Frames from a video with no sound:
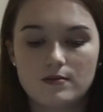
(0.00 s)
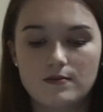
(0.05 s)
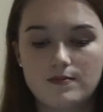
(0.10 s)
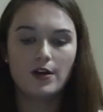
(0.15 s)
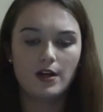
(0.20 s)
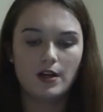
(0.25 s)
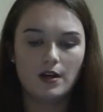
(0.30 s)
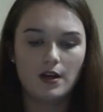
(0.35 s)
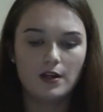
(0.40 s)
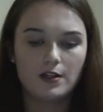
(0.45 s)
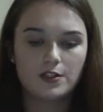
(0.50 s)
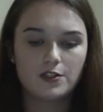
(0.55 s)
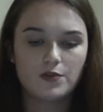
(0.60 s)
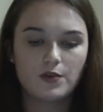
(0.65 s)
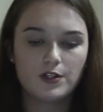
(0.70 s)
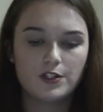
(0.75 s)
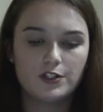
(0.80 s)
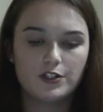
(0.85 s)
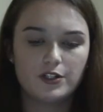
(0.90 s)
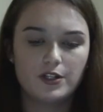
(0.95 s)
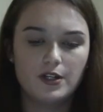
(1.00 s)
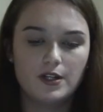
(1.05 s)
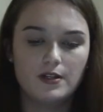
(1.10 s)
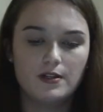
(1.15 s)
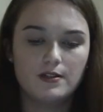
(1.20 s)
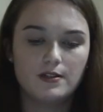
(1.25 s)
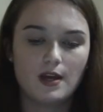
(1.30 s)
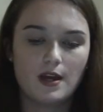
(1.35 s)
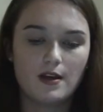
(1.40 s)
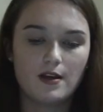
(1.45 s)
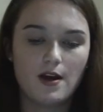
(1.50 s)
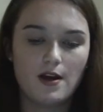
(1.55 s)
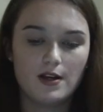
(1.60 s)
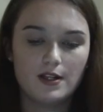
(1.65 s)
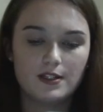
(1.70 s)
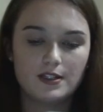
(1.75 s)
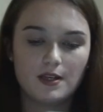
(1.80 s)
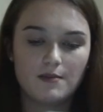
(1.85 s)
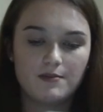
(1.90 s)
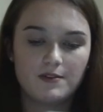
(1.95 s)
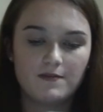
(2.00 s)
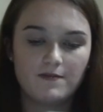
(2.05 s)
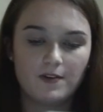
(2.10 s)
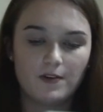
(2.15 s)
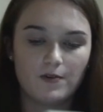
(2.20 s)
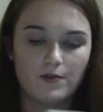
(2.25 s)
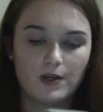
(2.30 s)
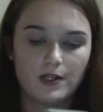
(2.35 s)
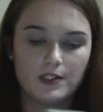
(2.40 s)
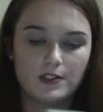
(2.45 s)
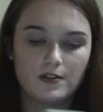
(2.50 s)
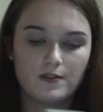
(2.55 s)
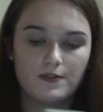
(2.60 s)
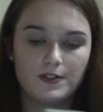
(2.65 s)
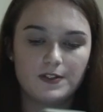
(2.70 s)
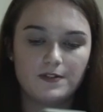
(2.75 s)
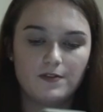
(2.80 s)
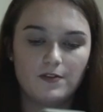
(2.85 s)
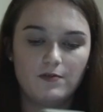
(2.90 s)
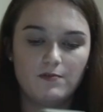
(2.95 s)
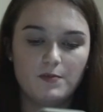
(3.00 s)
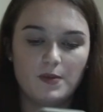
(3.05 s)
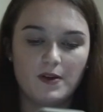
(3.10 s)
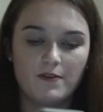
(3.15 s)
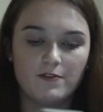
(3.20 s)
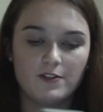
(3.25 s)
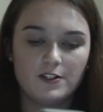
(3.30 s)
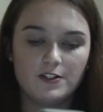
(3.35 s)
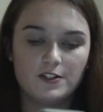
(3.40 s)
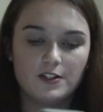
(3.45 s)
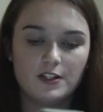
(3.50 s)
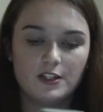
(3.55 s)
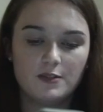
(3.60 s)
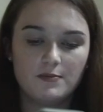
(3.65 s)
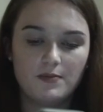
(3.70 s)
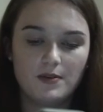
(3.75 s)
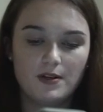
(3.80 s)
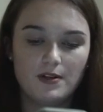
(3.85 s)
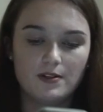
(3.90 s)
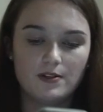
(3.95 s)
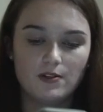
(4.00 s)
Okay, next question is, I got accepted for quick service food and beverage this spring,